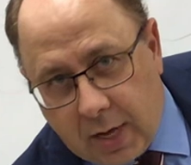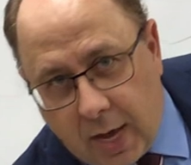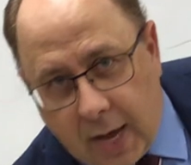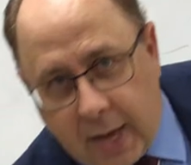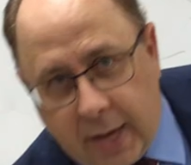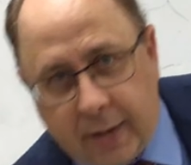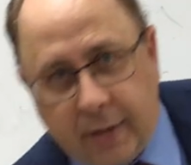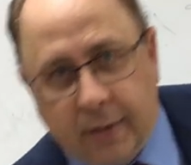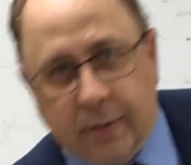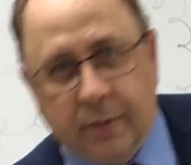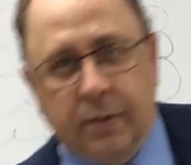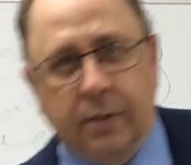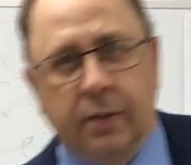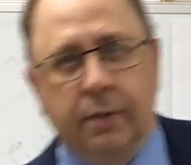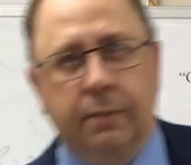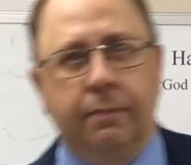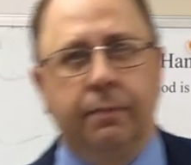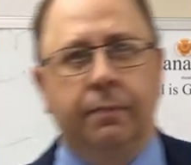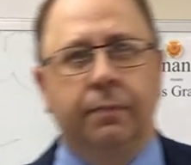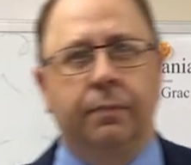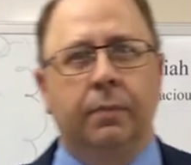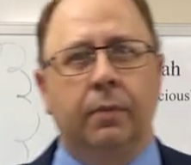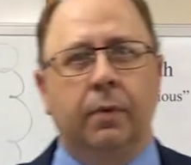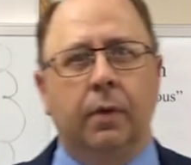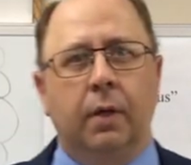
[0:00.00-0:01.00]
God is
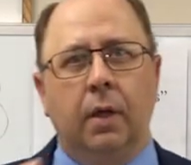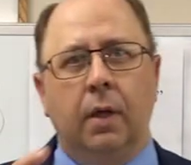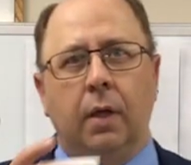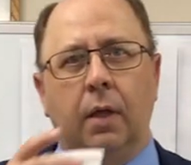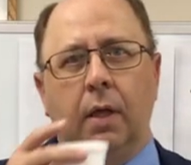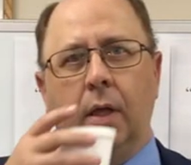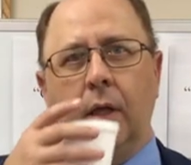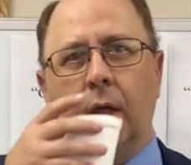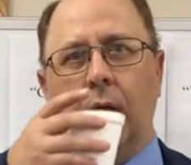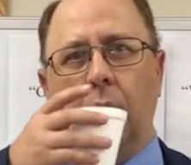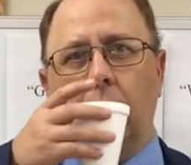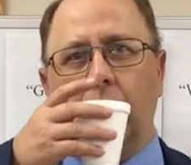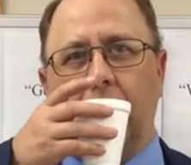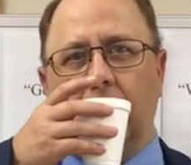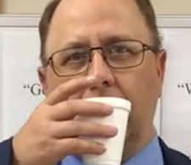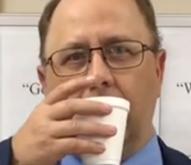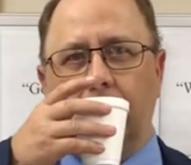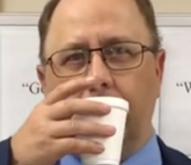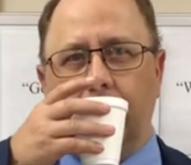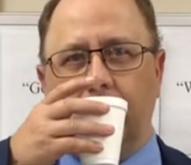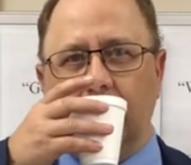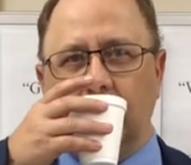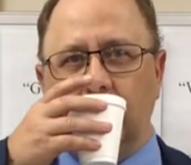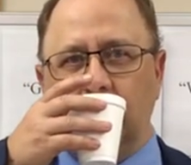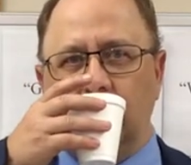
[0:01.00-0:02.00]
and what He
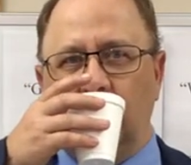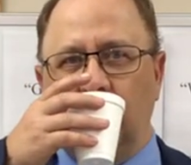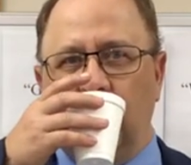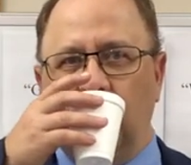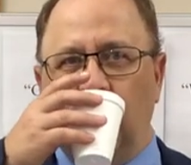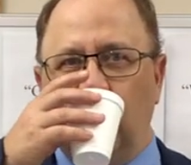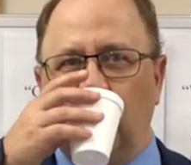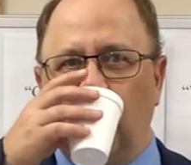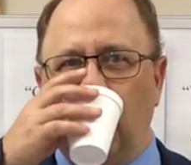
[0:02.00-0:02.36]
means.